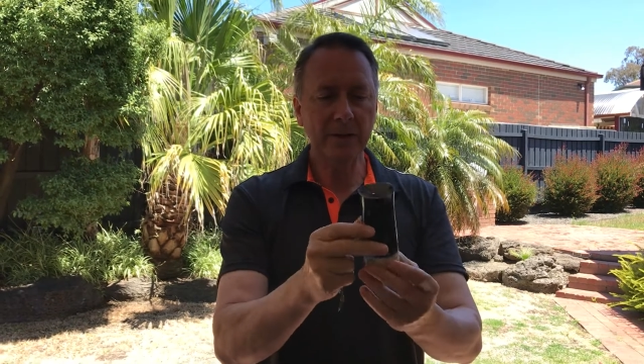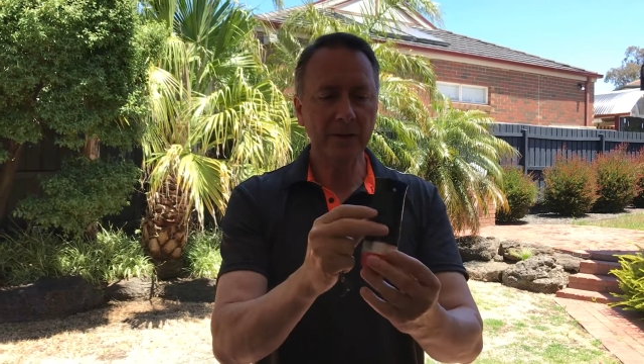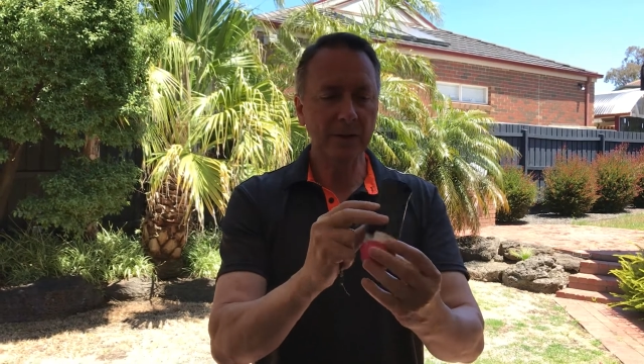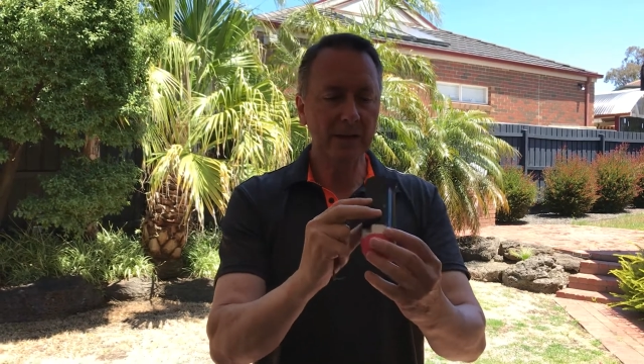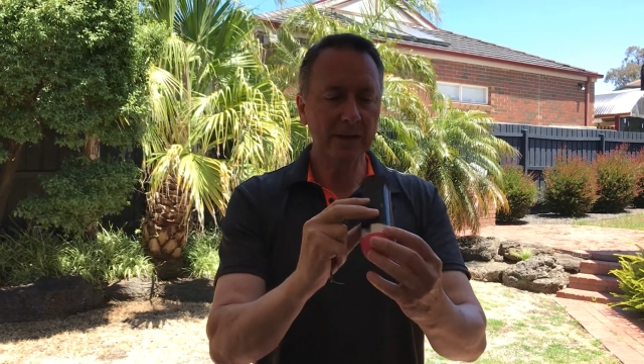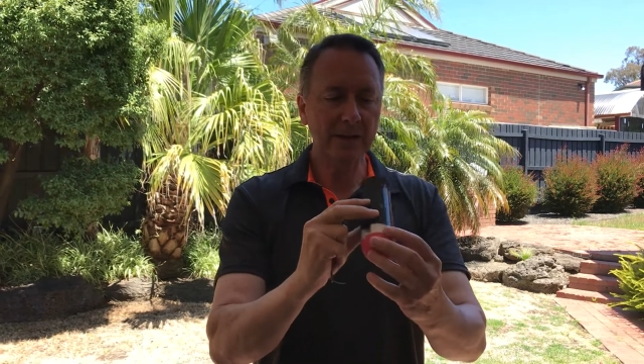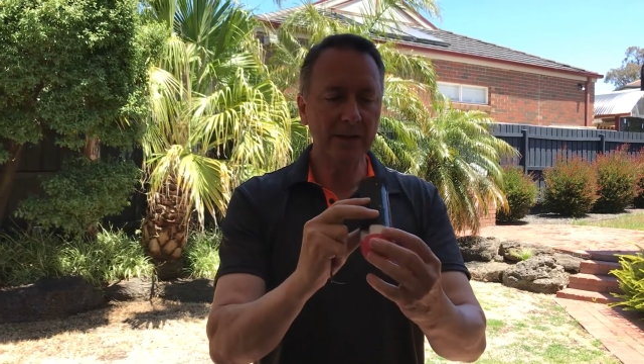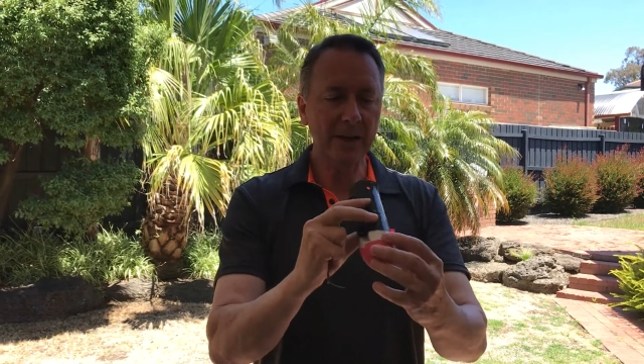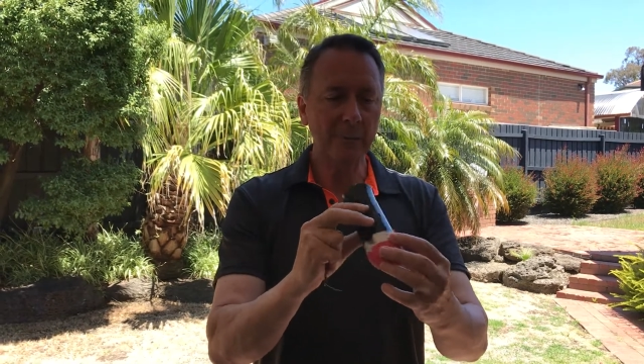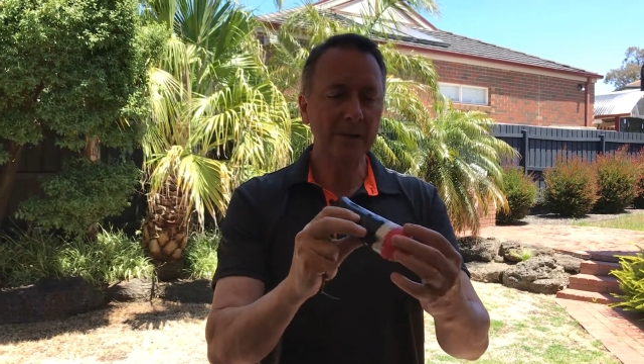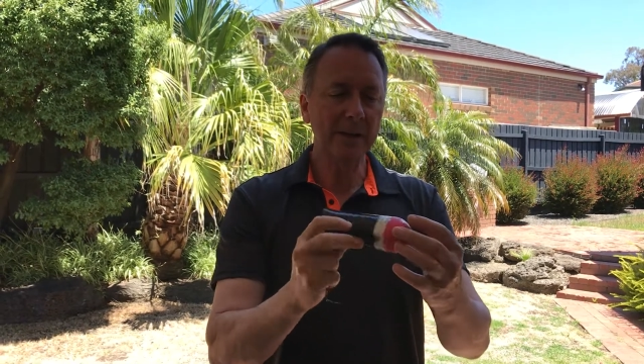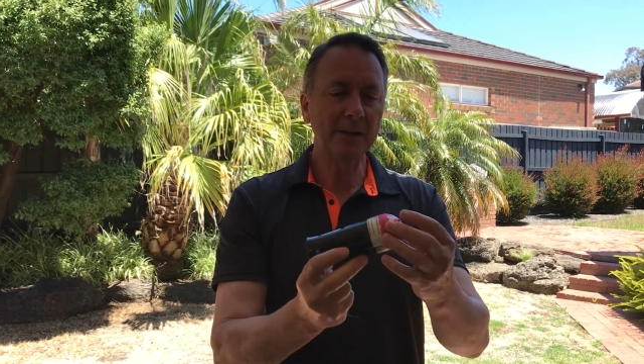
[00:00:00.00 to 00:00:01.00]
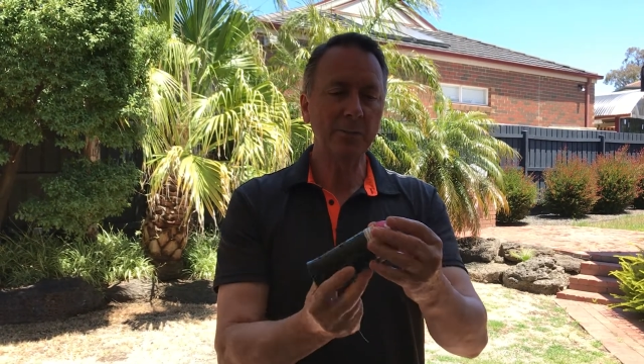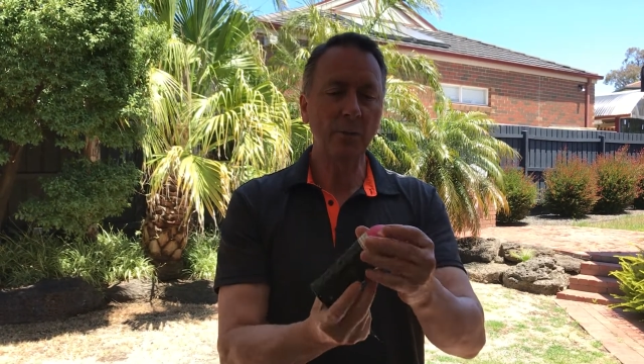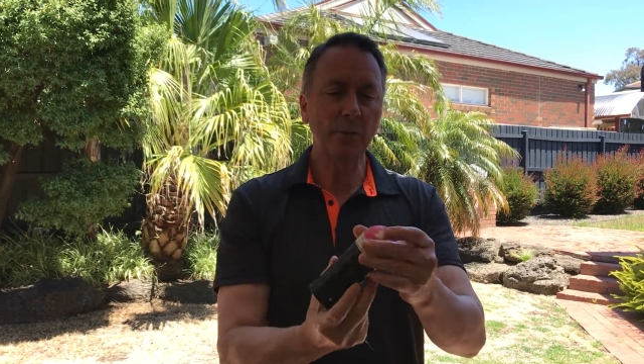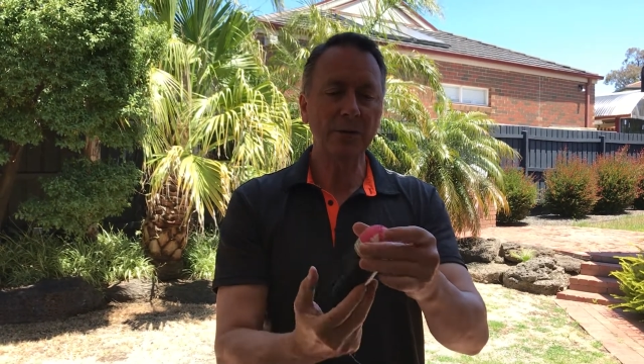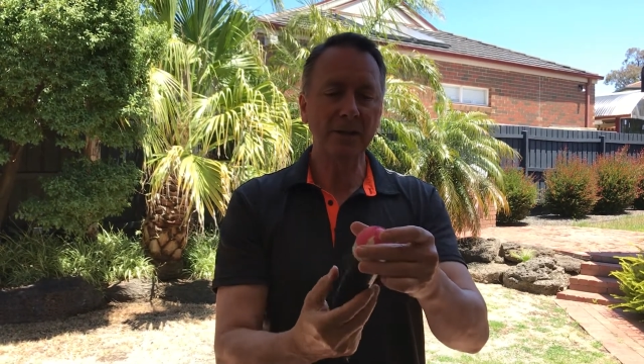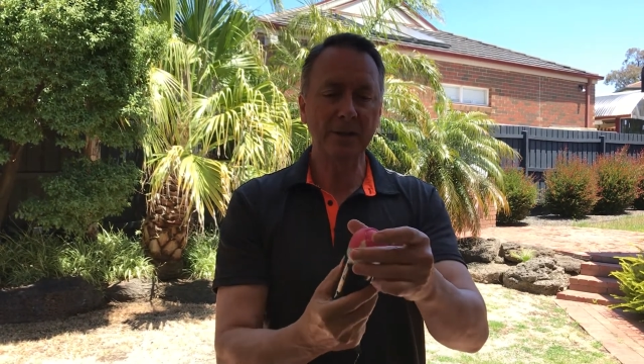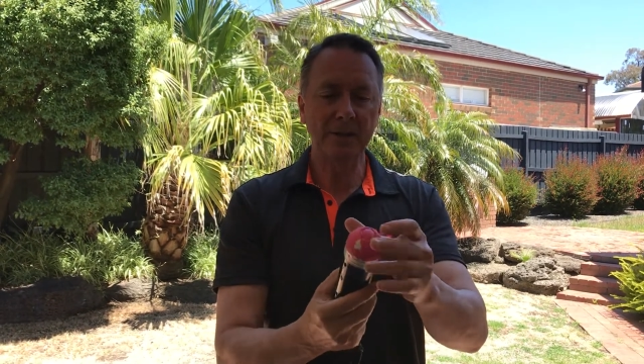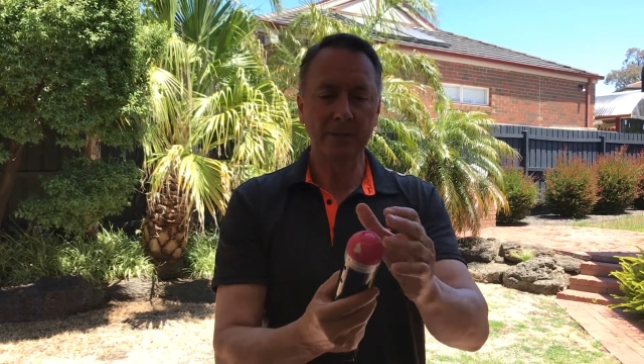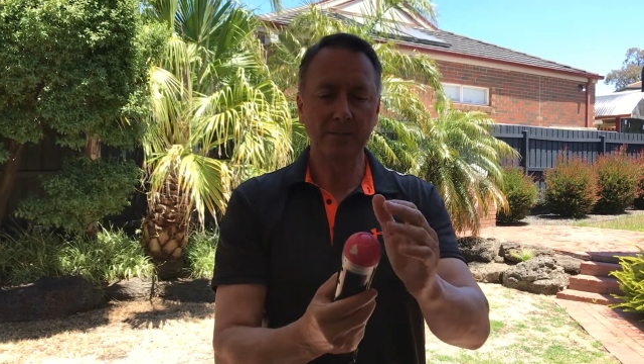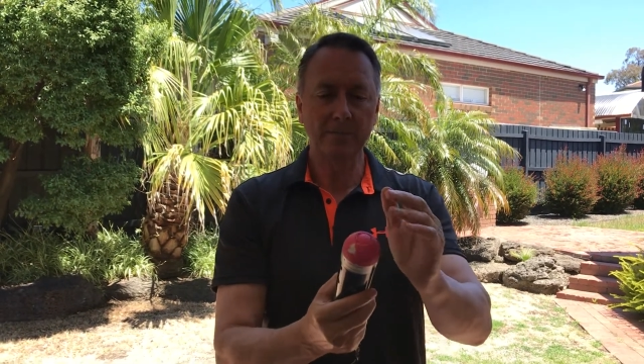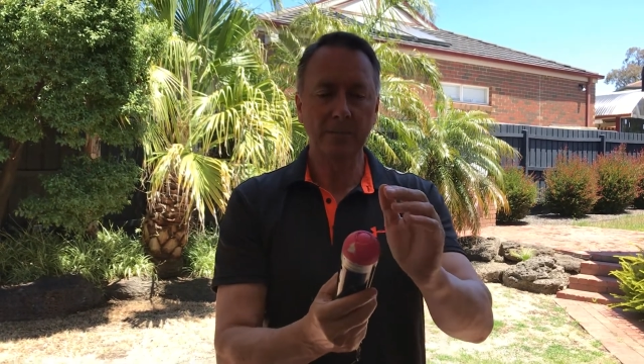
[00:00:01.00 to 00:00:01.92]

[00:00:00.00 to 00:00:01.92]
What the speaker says: There's a table tennis ball just